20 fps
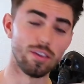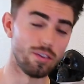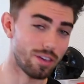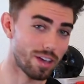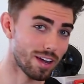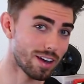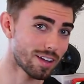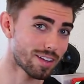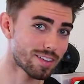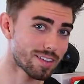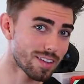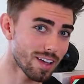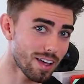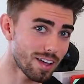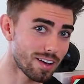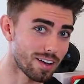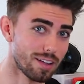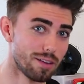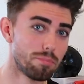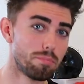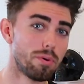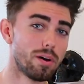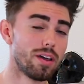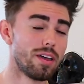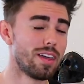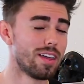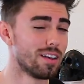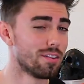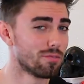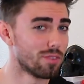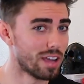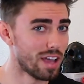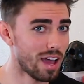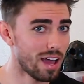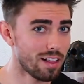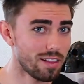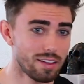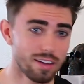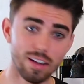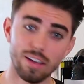You get excited, but in
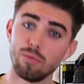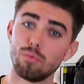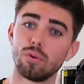reality,